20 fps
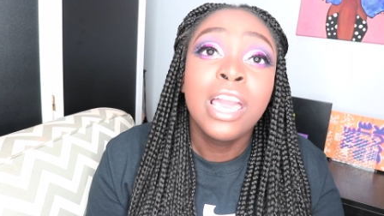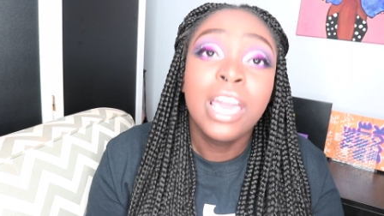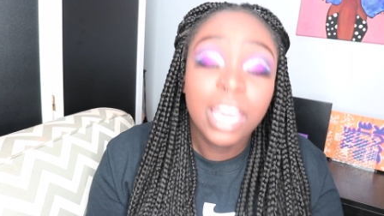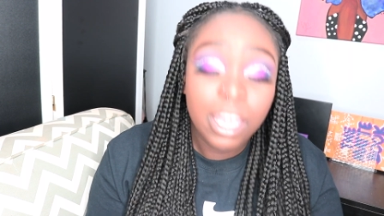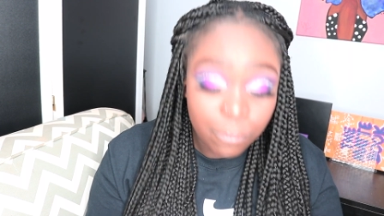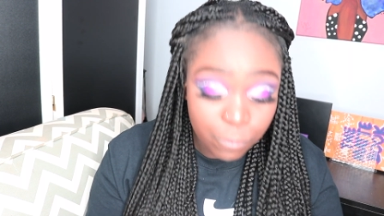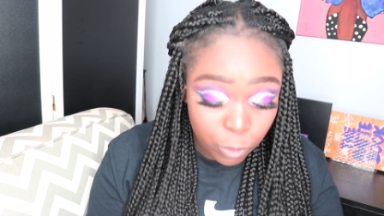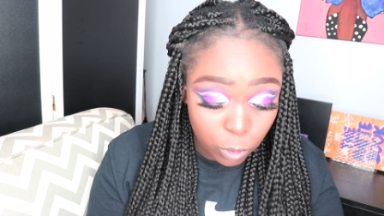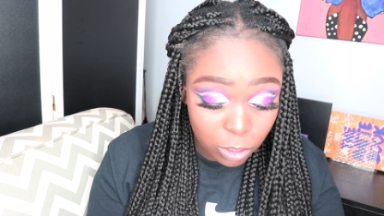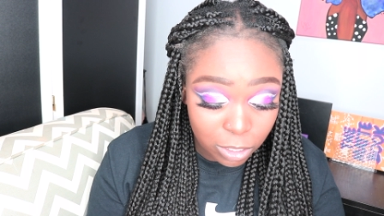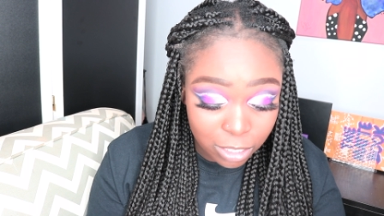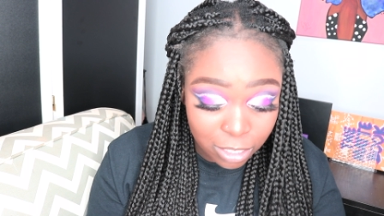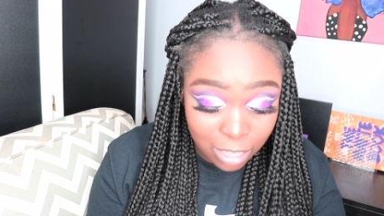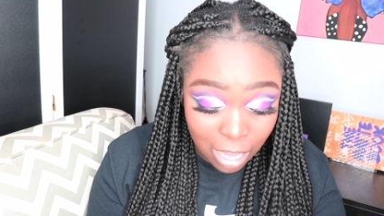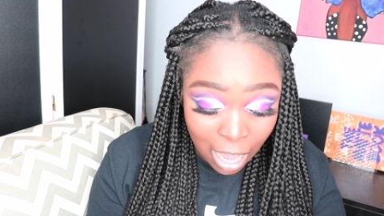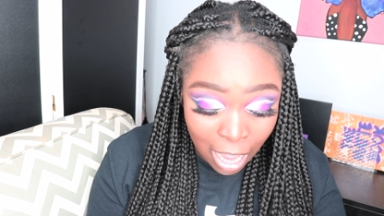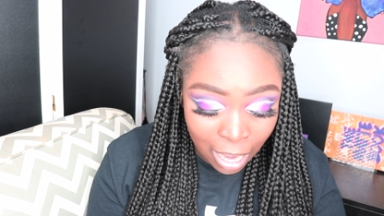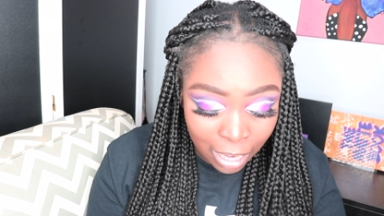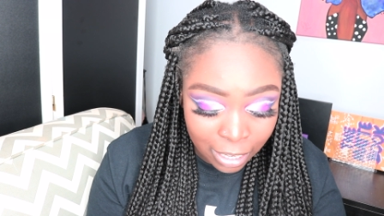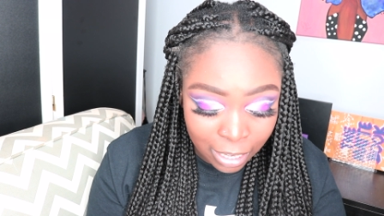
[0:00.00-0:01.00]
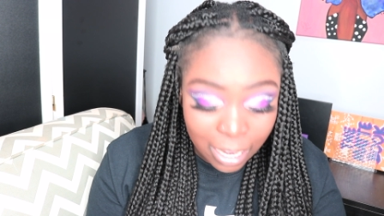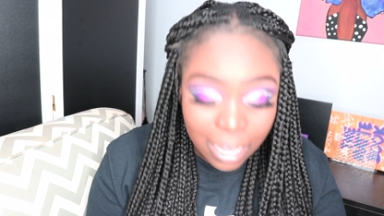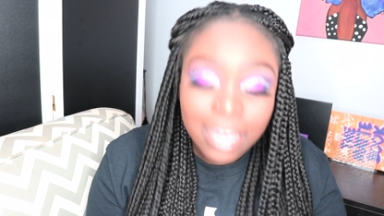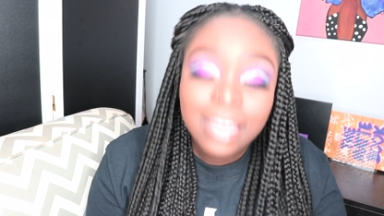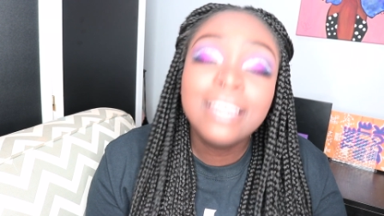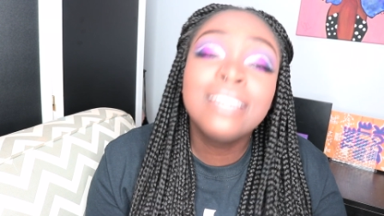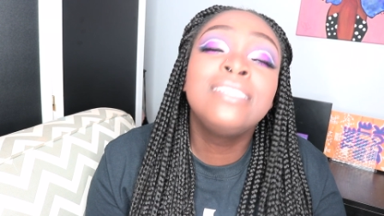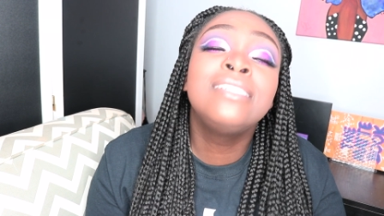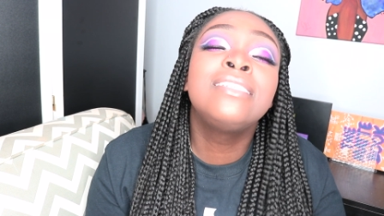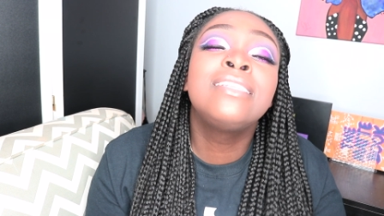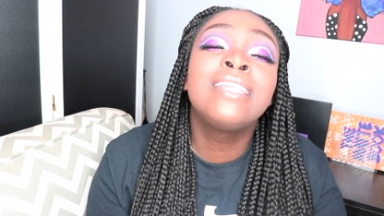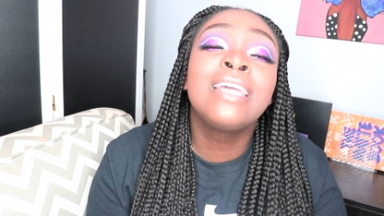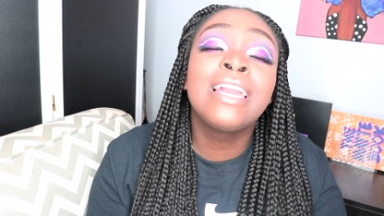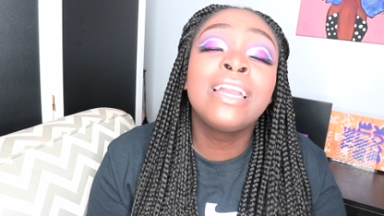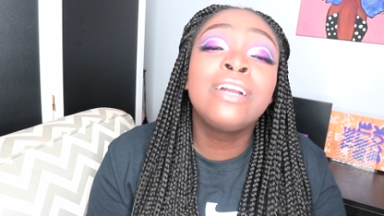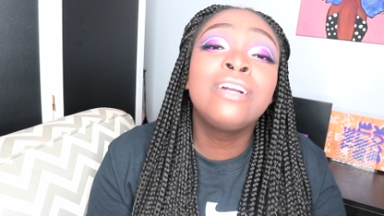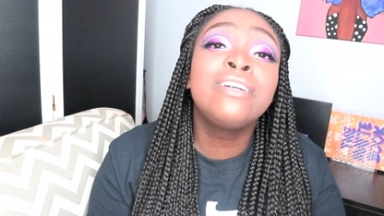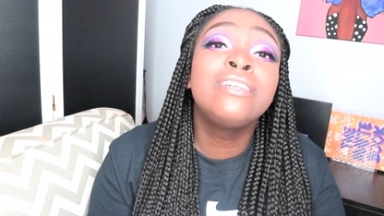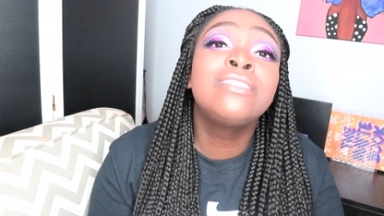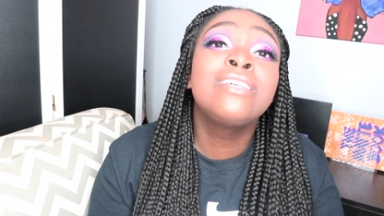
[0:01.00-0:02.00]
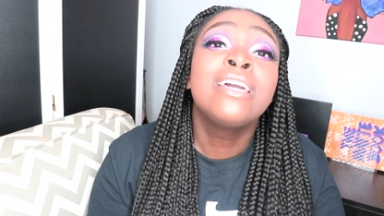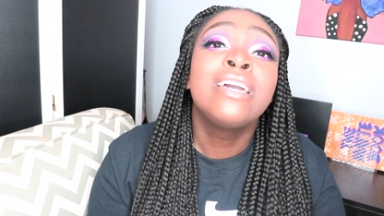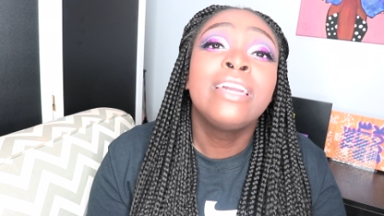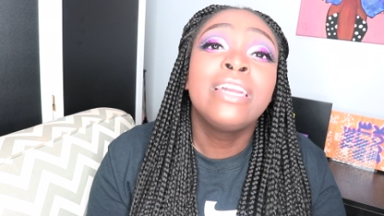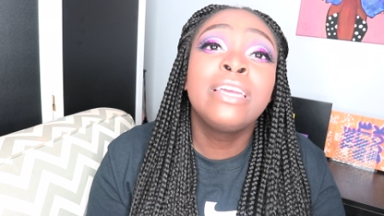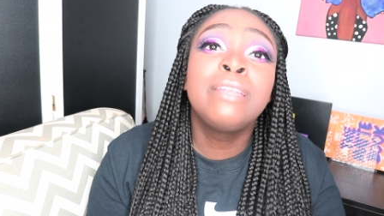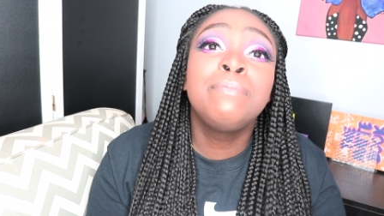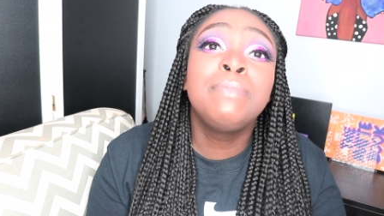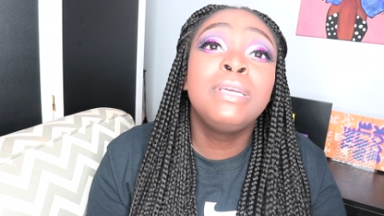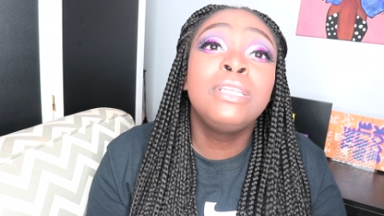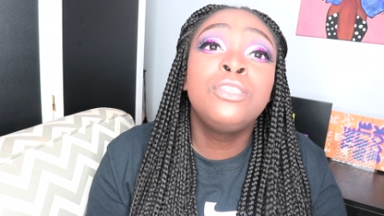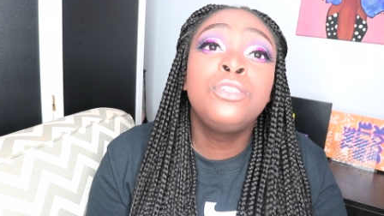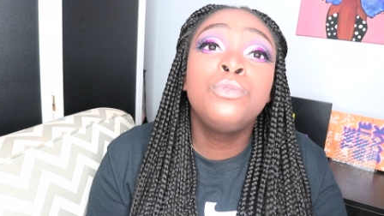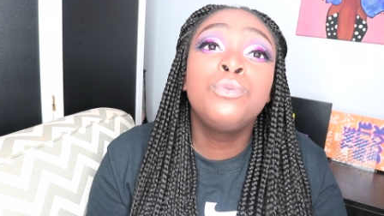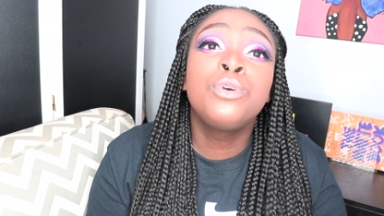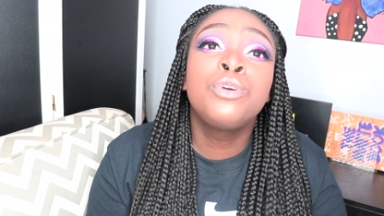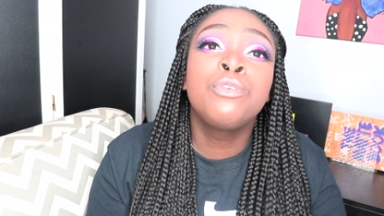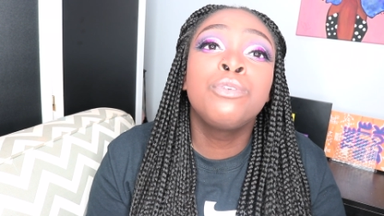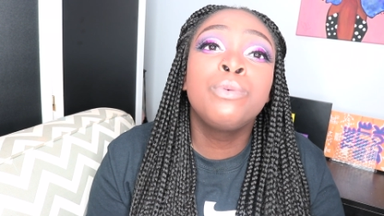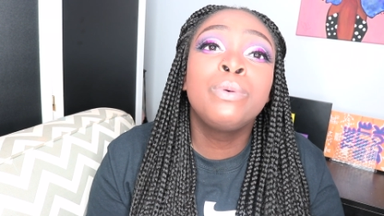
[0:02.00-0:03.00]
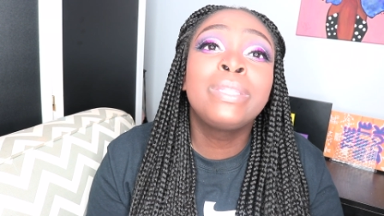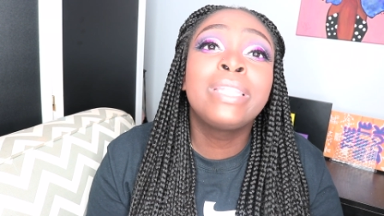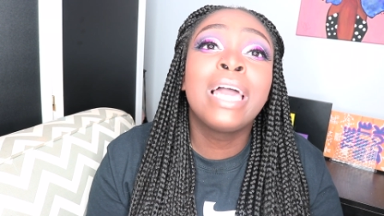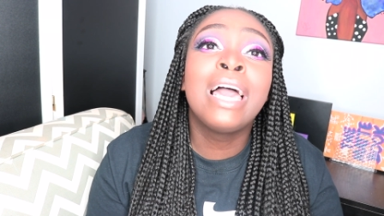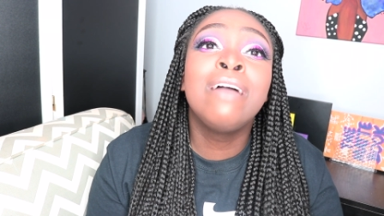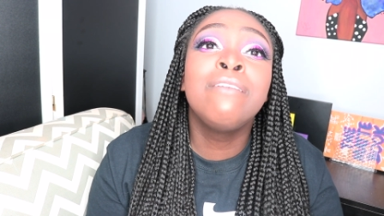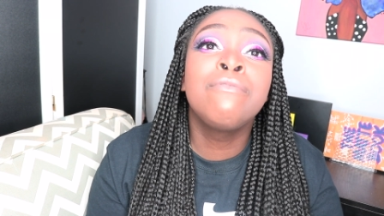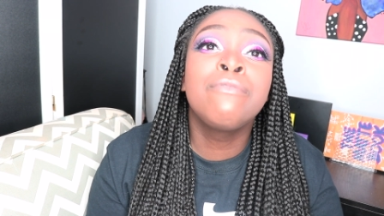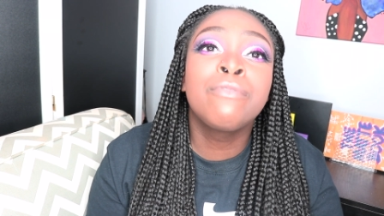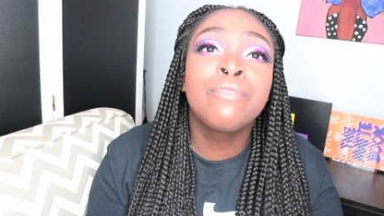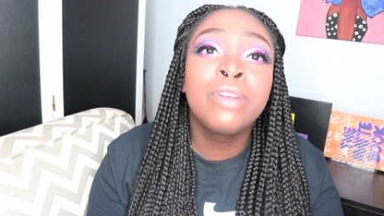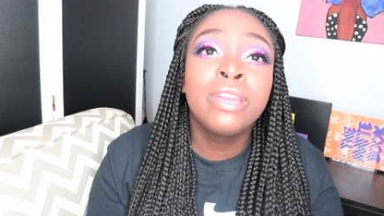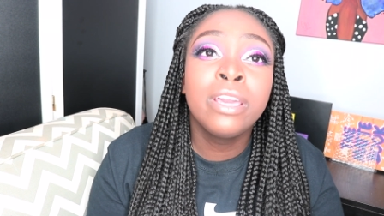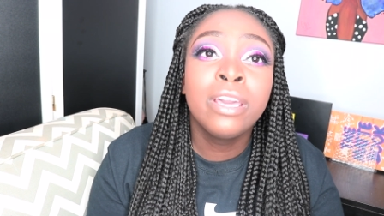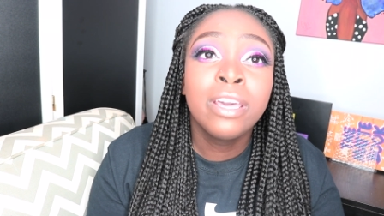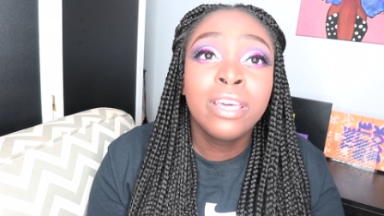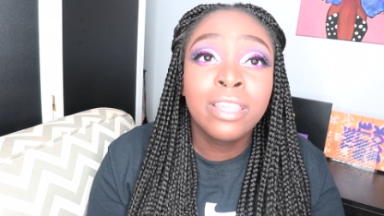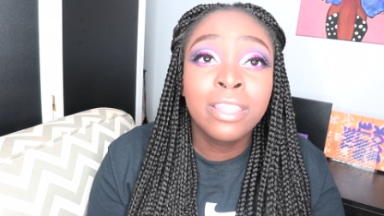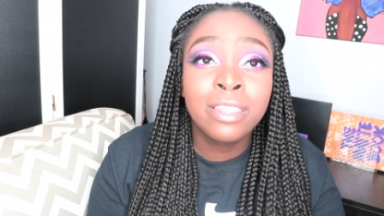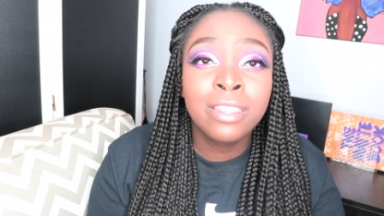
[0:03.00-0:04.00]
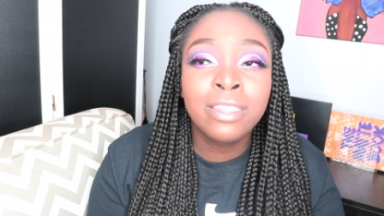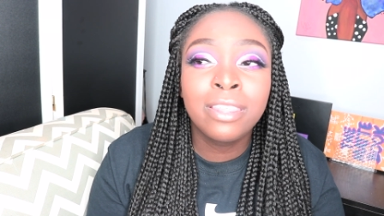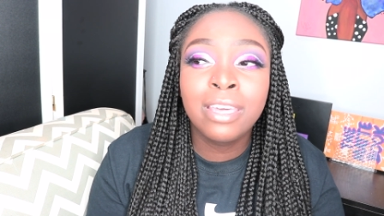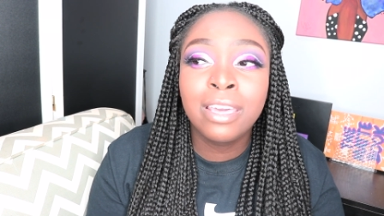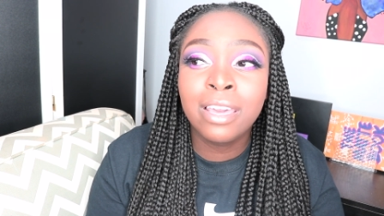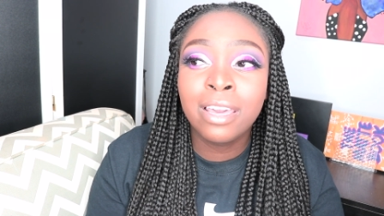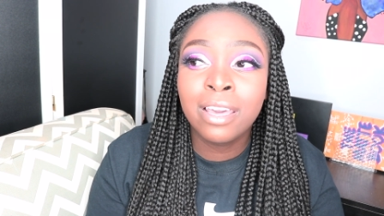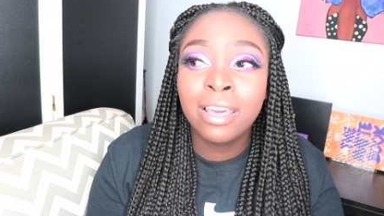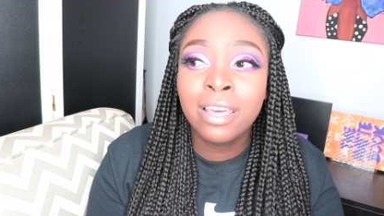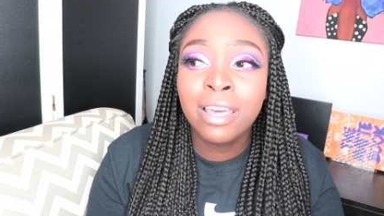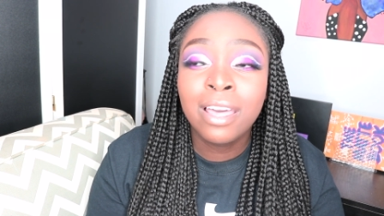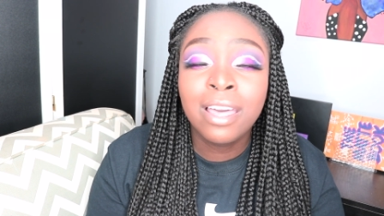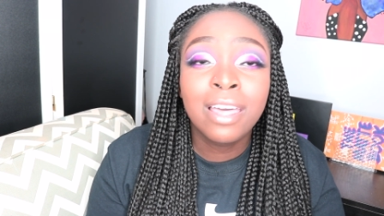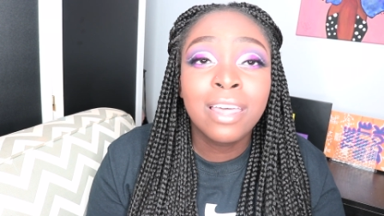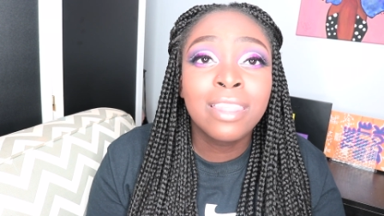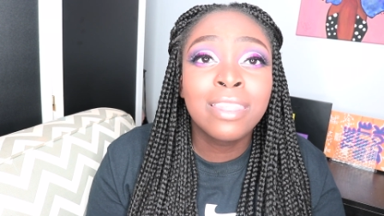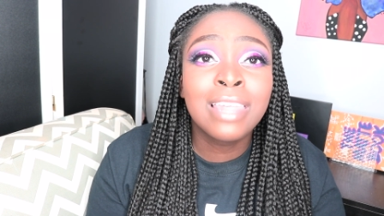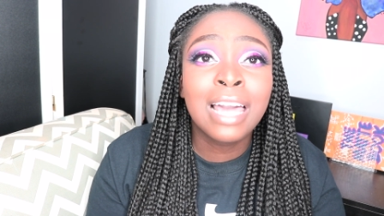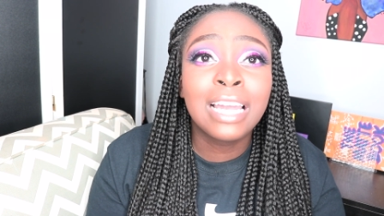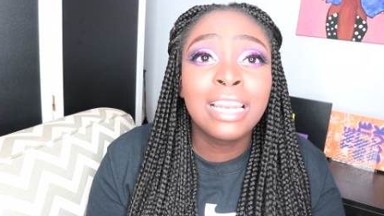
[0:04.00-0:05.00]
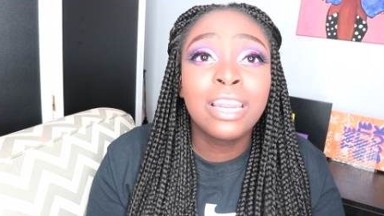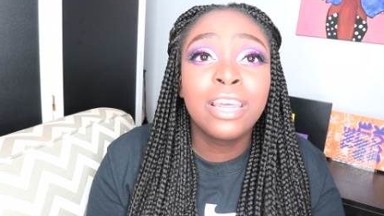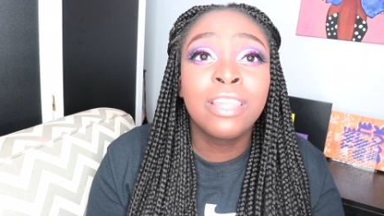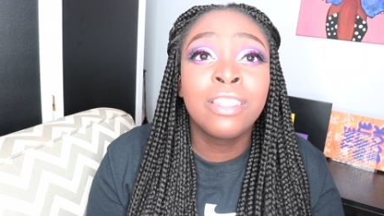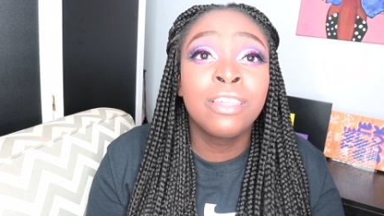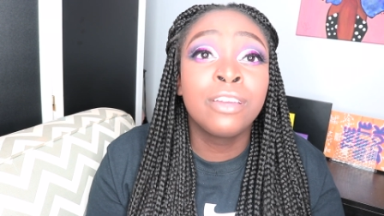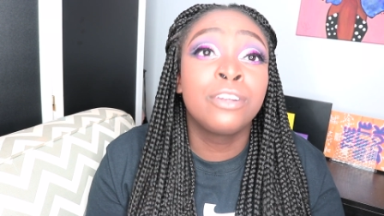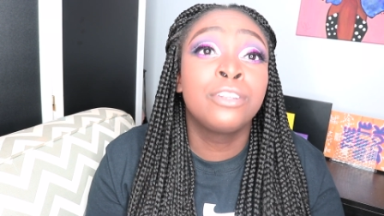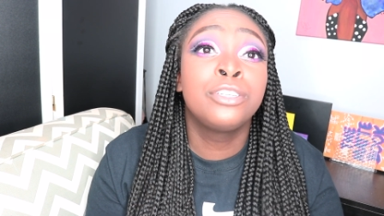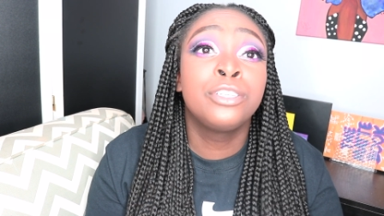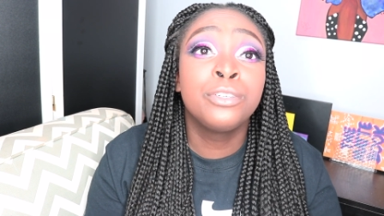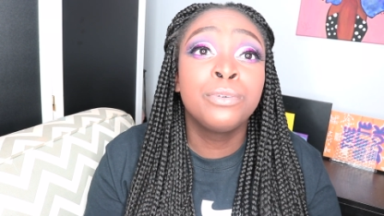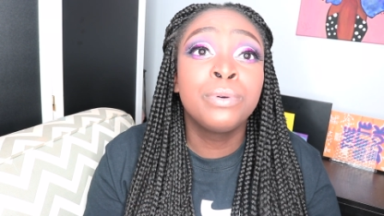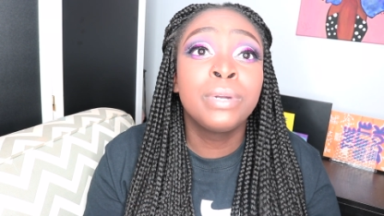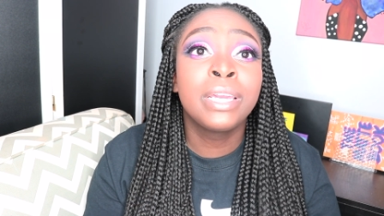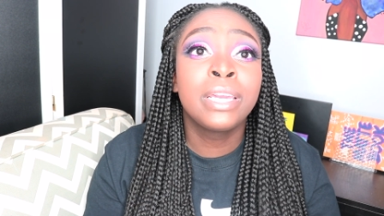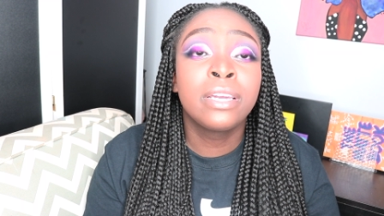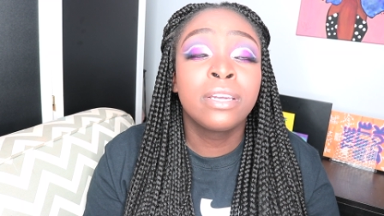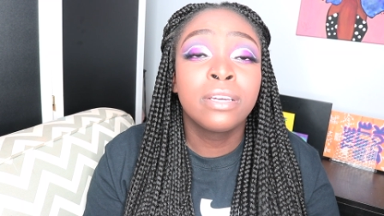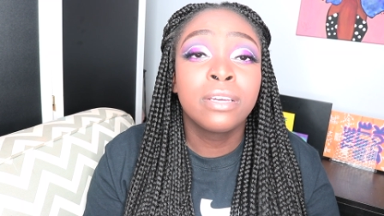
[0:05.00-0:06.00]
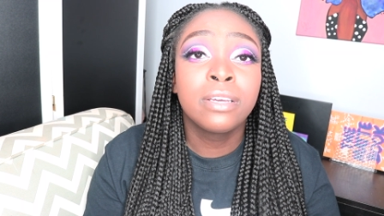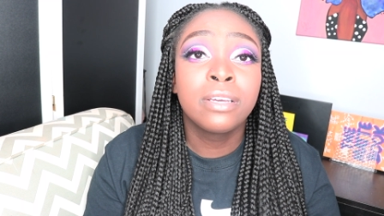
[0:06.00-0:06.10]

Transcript: If your side is theirs, it means you agree with everything that they're doing.